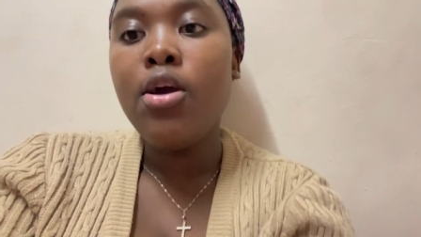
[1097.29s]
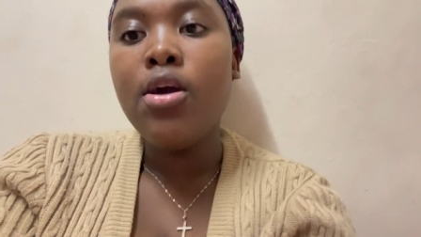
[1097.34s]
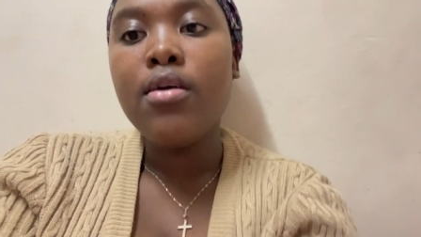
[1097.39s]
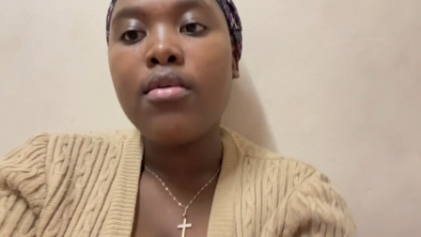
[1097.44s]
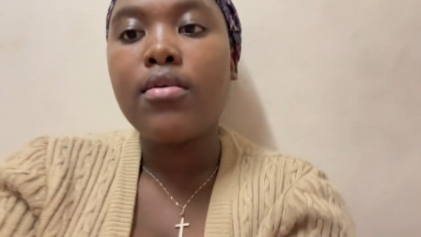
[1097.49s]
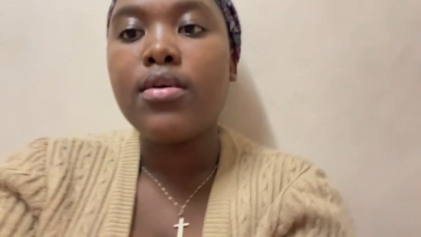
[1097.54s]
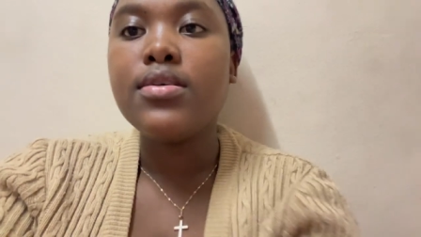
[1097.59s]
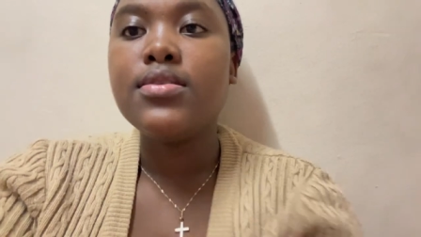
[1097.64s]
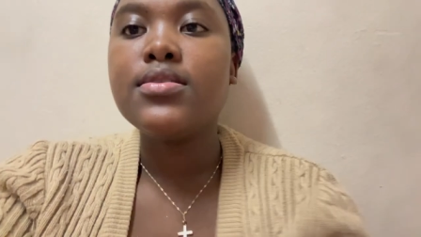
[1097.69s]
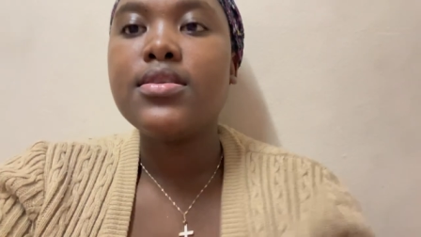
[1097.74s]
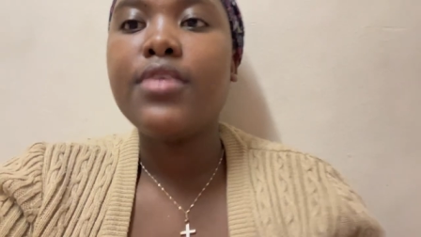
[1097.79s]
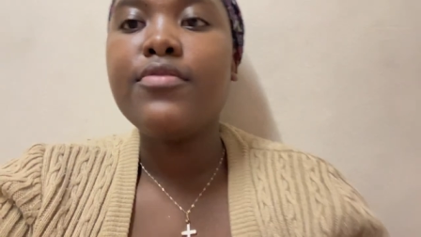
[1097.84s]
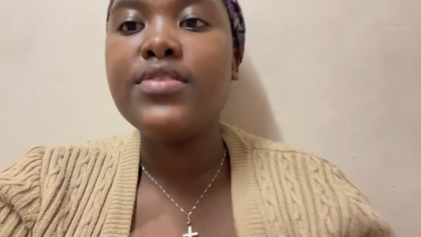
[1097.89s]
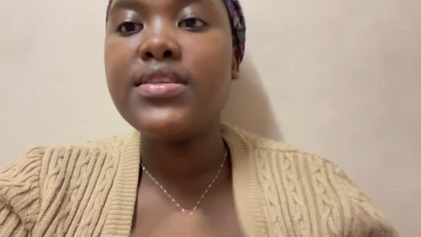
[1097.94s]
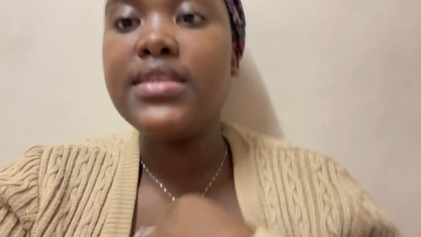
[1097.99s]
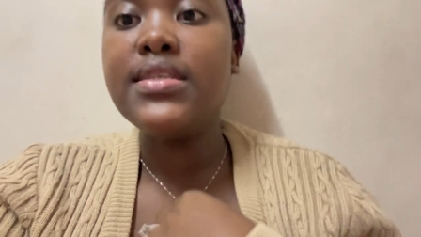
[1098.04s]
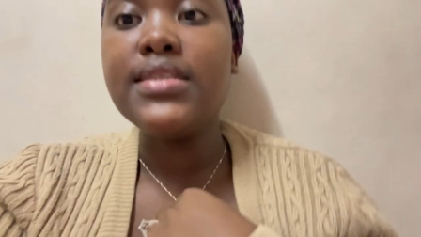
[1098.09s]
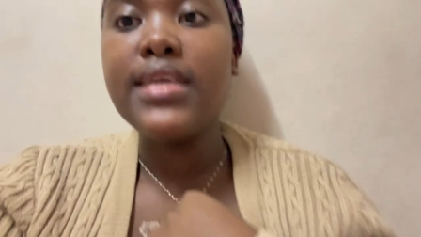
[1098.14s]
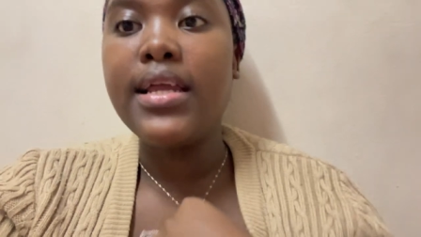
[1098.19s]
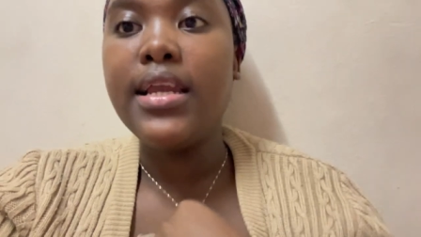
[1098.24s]
because ever
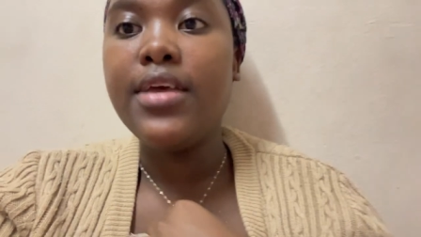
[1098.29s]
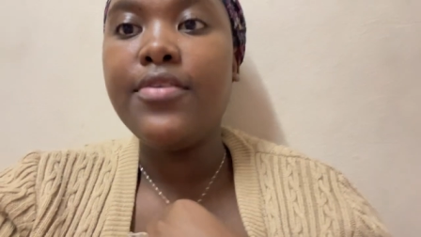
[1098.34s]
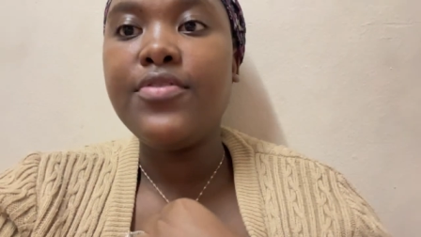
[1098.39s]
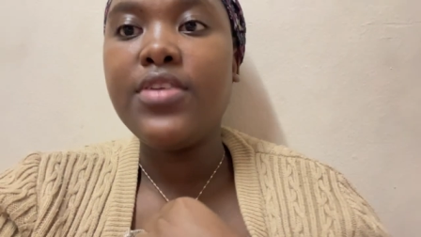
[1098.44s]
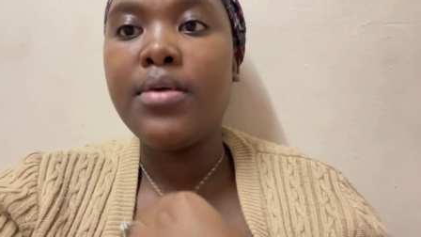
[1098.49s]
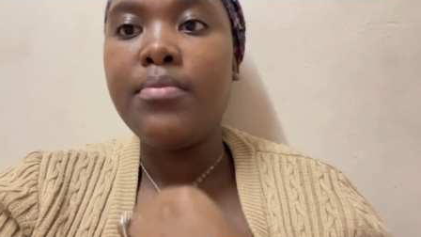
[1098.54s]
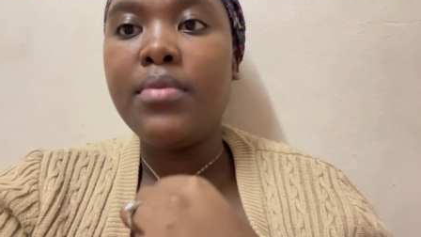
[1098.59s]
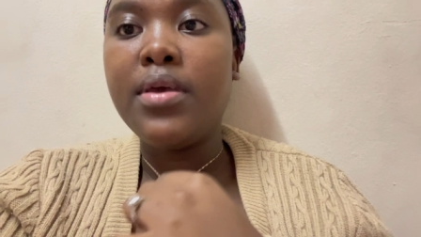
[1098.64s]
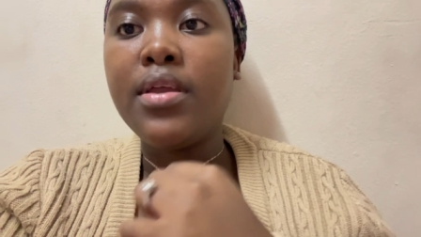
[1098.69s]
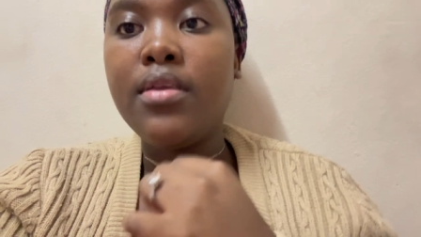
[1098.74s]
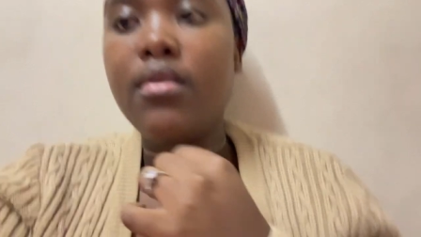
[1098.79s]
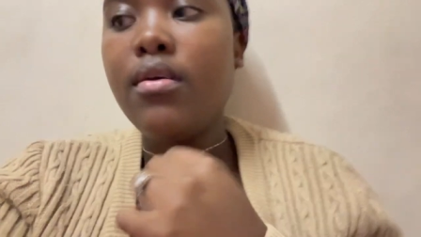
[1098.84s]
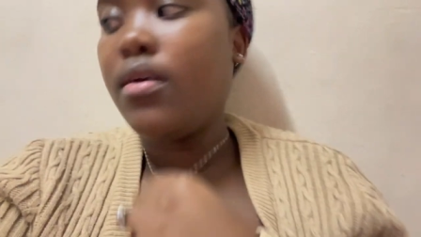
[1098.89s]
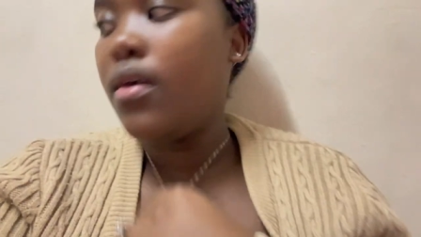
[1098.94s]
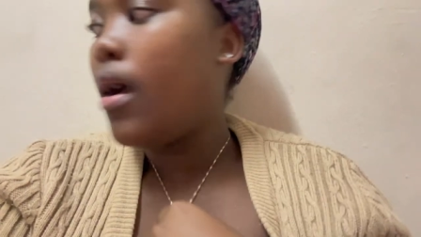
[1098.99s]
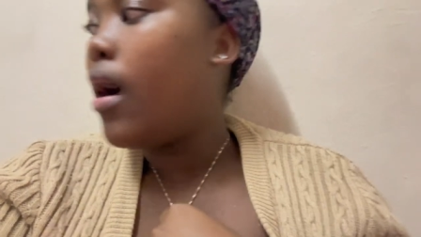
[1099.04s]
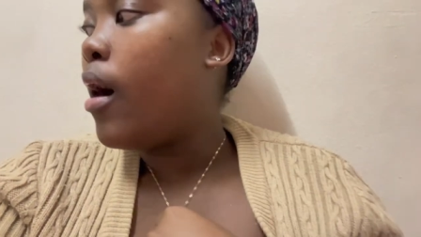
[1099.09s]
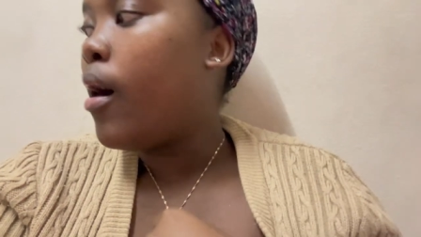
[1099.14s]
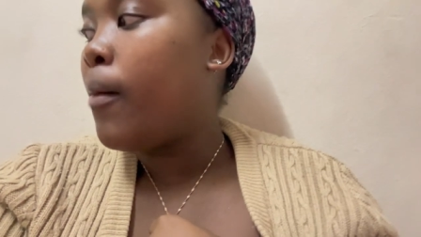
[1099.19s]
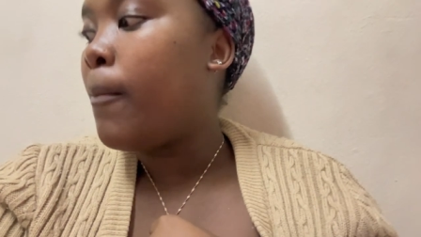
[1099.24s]
since i left i mean
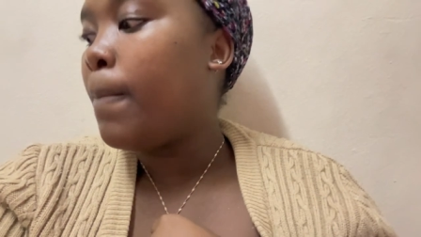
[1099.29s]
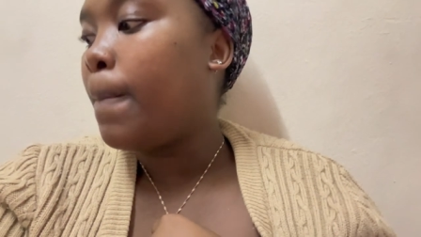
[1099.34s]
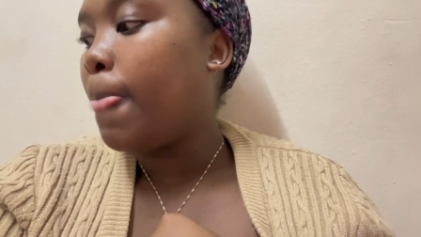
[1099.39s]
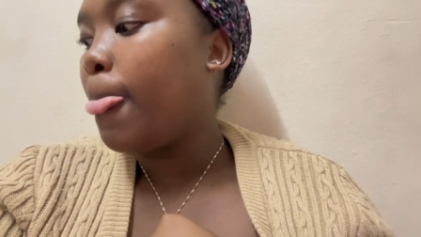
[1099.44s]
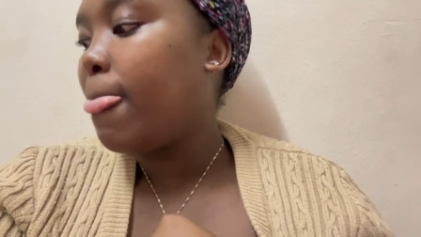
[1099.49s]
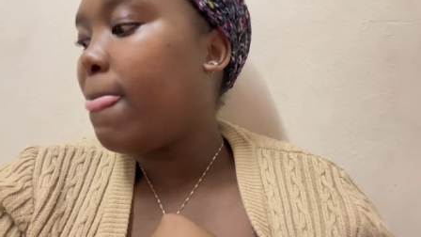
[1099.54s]
um